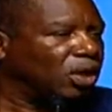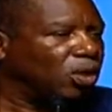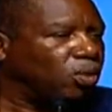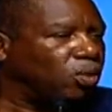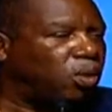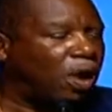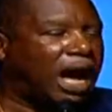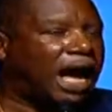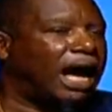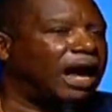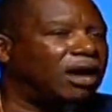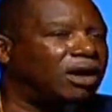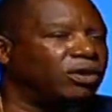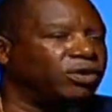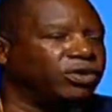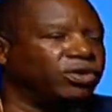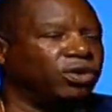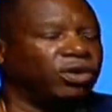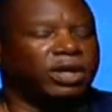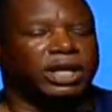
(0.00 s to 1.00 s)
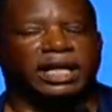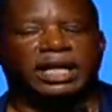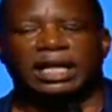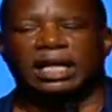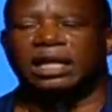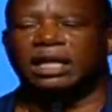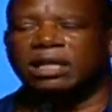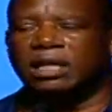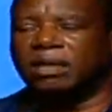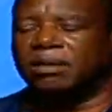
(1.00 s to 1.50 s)
While you're
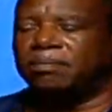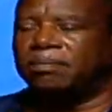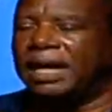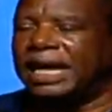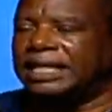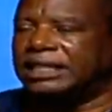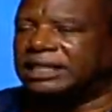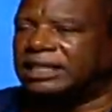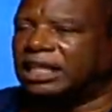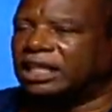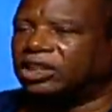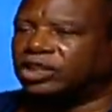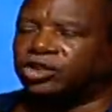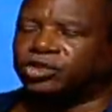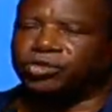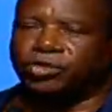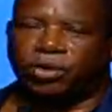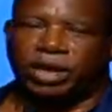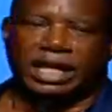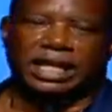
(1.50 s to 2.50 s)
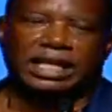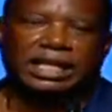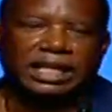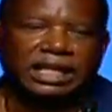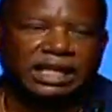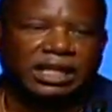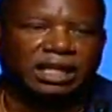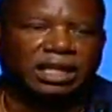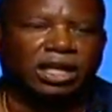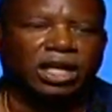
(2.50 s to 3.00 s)
in the basic
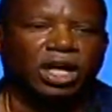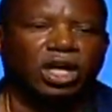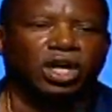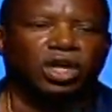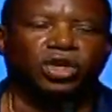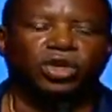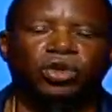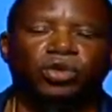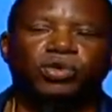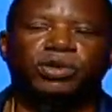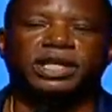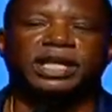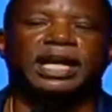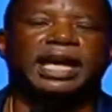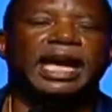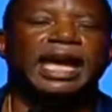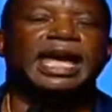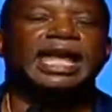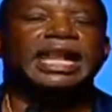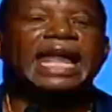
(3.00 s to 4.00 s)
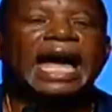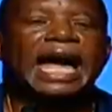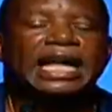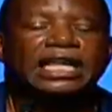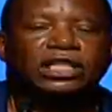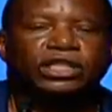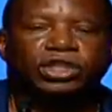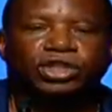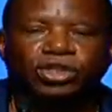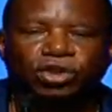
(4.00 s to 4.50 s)
training, you
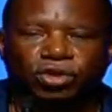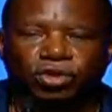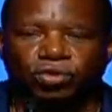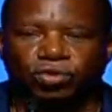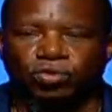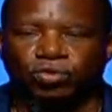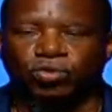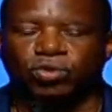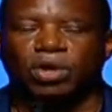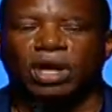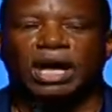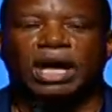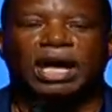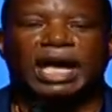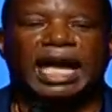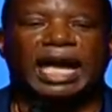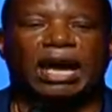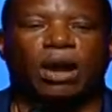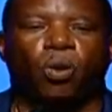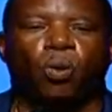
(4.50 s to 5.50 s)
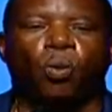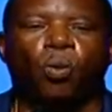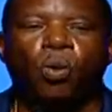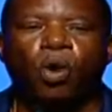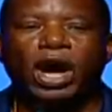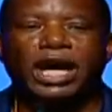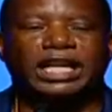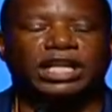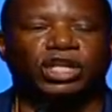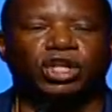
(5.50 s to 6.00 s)
cannot do
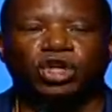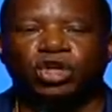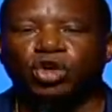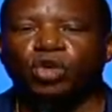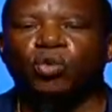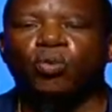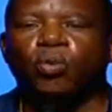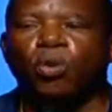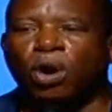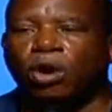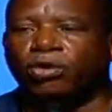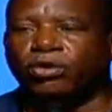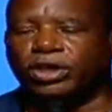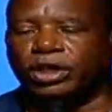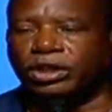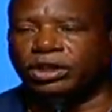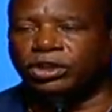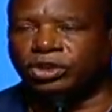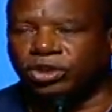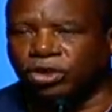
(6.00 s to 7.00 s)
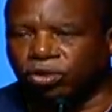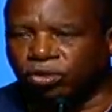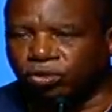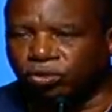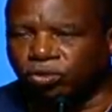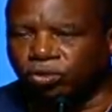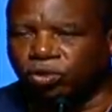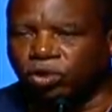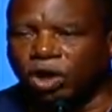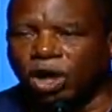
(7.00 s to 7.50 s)
what you want to
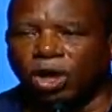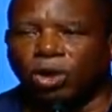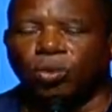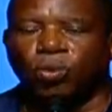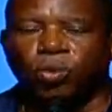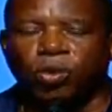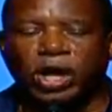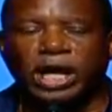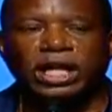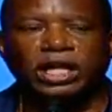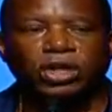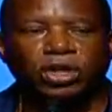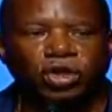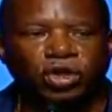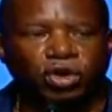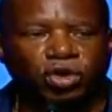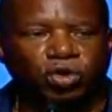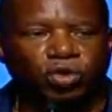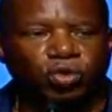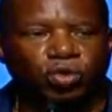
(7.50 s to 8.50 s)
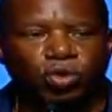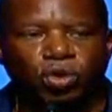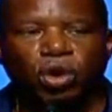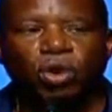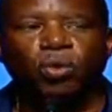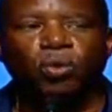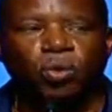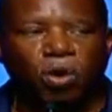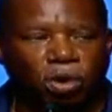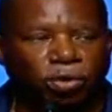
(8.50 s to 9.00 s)
do when you
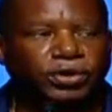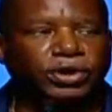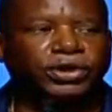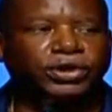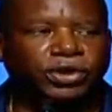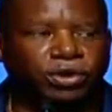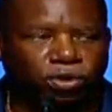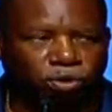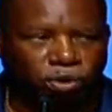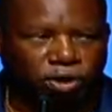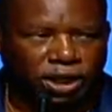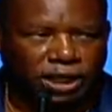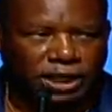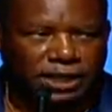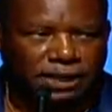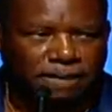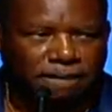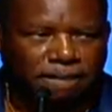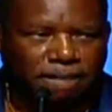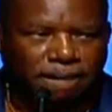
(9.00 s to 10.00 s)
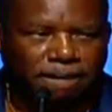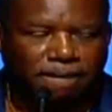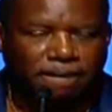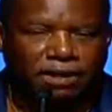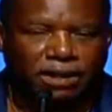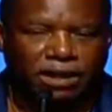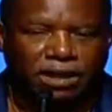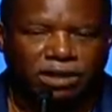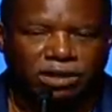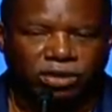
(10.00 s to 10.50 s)
want to do it.
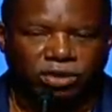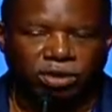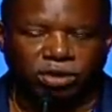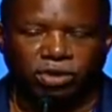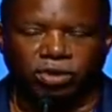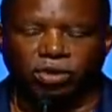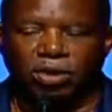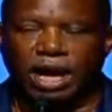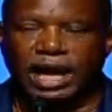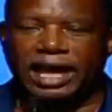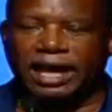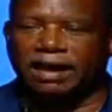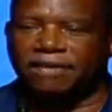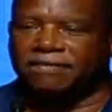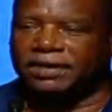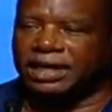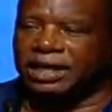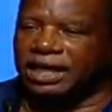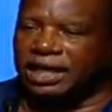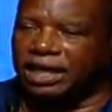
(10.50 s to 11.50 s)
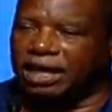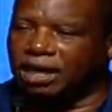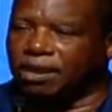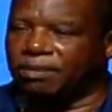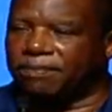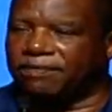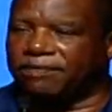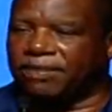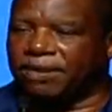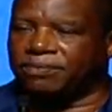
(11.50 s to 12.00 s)
Do, do I have any
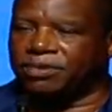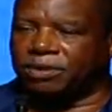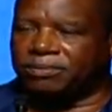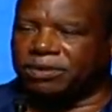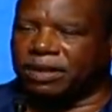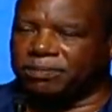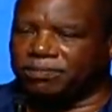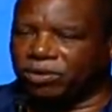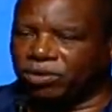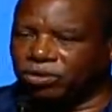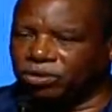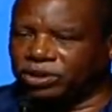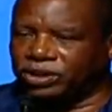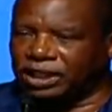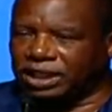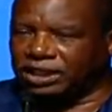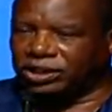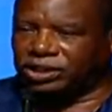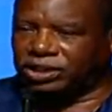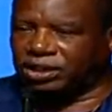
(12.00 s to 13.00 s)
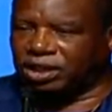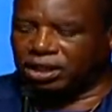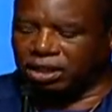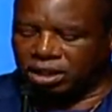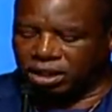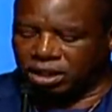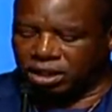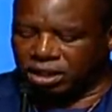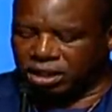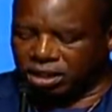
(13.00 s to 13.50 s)
help from the people who just
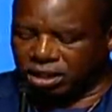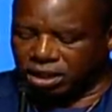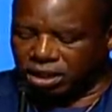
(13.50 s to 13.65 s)
stood?